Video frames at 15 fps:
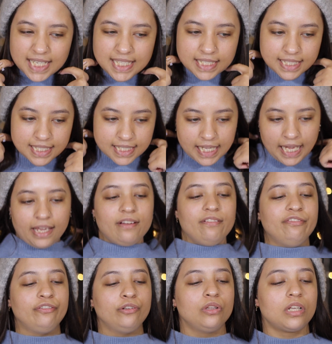It's like a
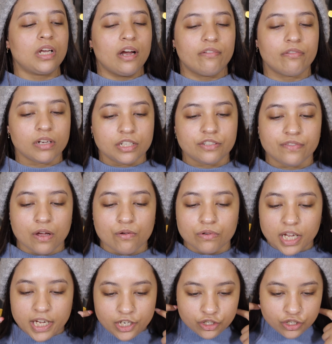full coverage
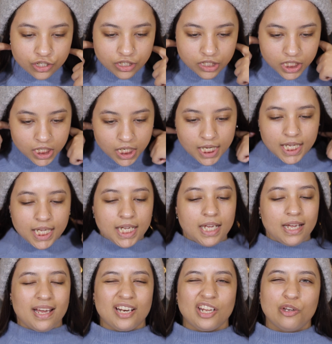foundation,
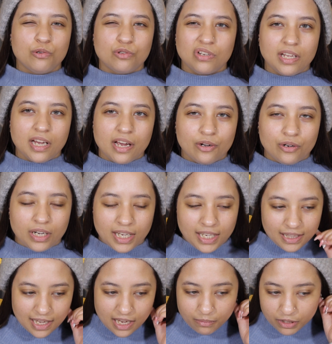and usually I don't
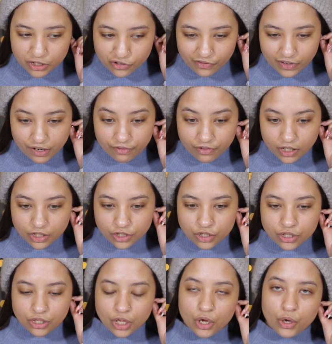need that much of coverage,
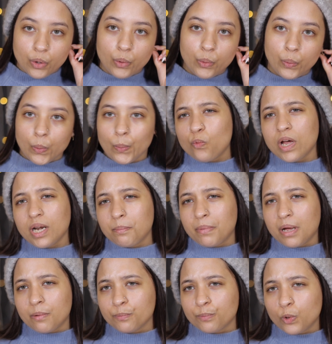so one
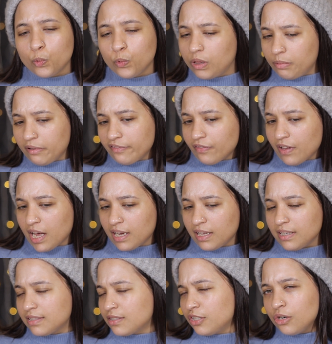pump will be fine.
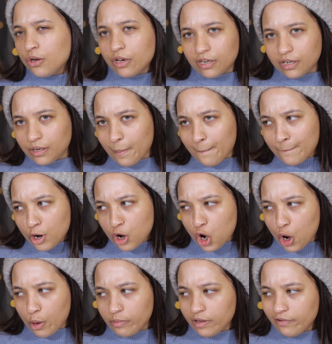It's not a
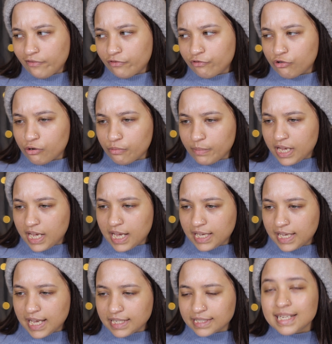problem for me, I
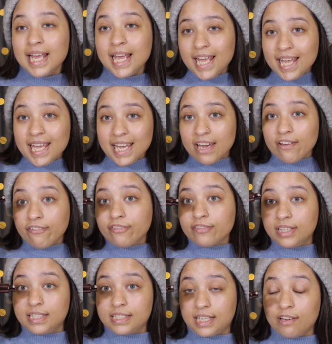guess, if
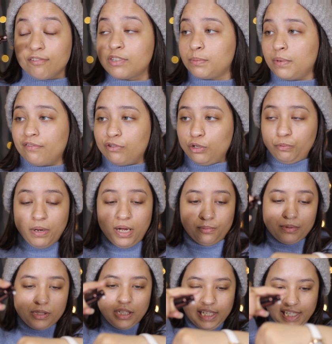this gives me a full pump.
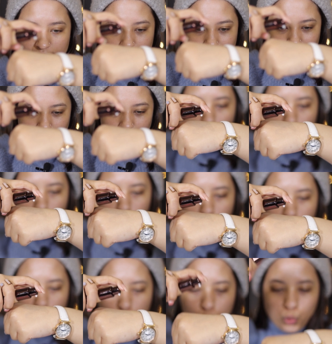So let's see.
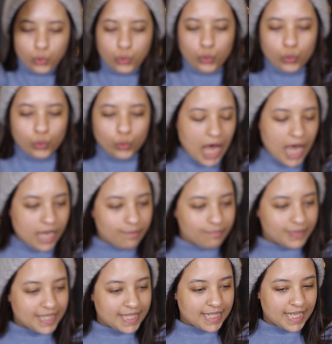Whew, I'm
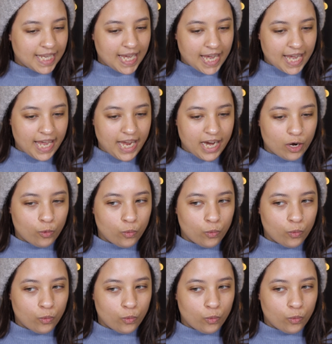scared.